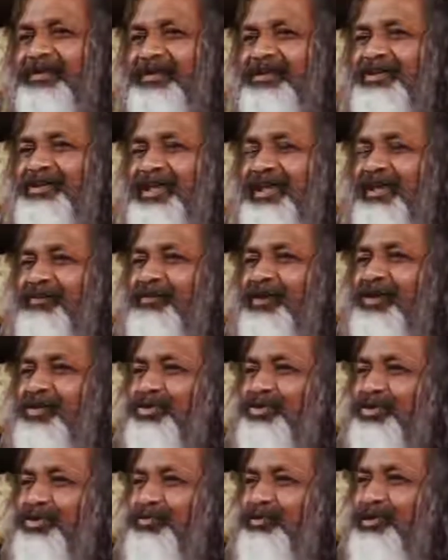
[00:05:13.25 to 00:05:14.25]
It came
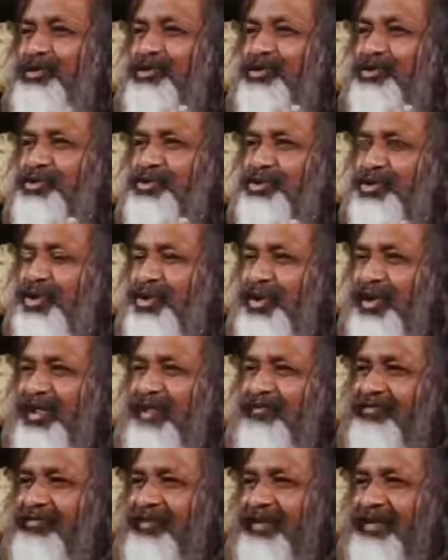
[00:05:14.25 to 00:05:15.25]
out to be so
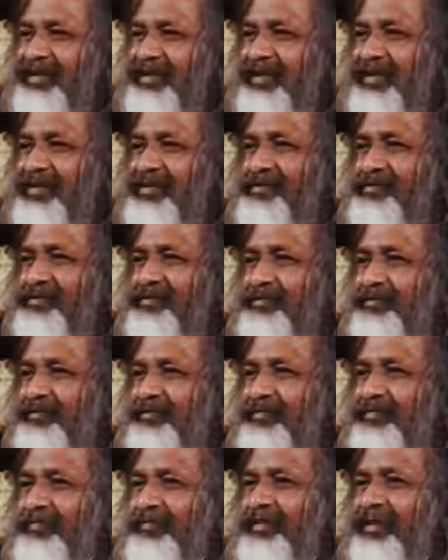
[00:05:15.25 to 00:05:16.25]
effortless,
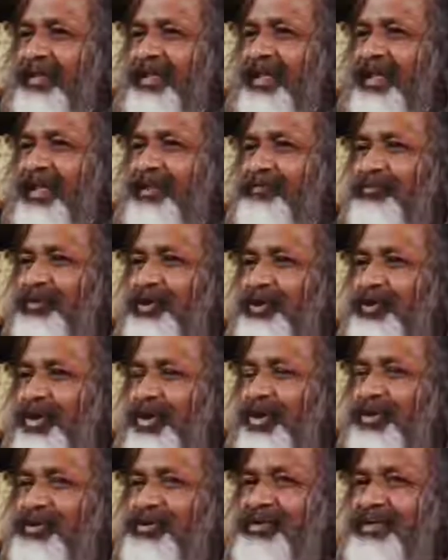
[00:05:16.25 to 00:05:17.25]
and
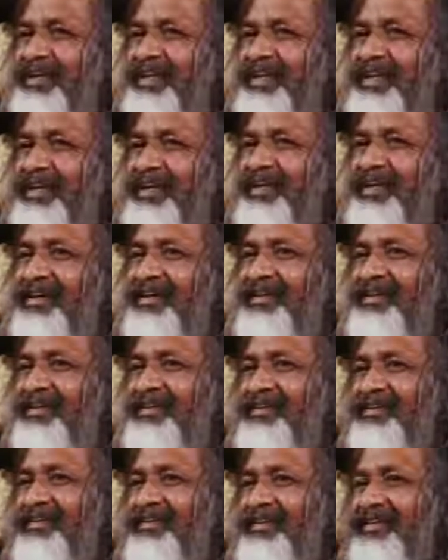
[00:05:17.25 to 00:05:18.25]
because they did
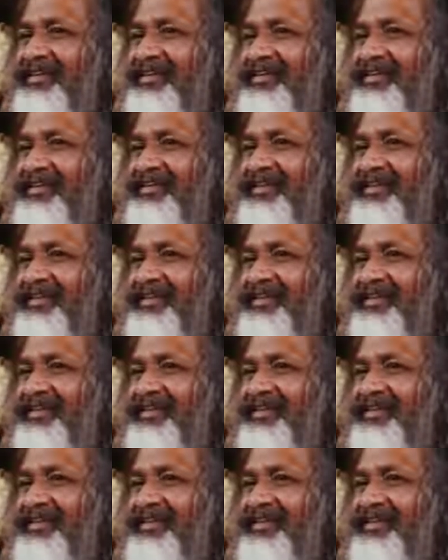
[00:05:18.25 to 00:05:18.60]
it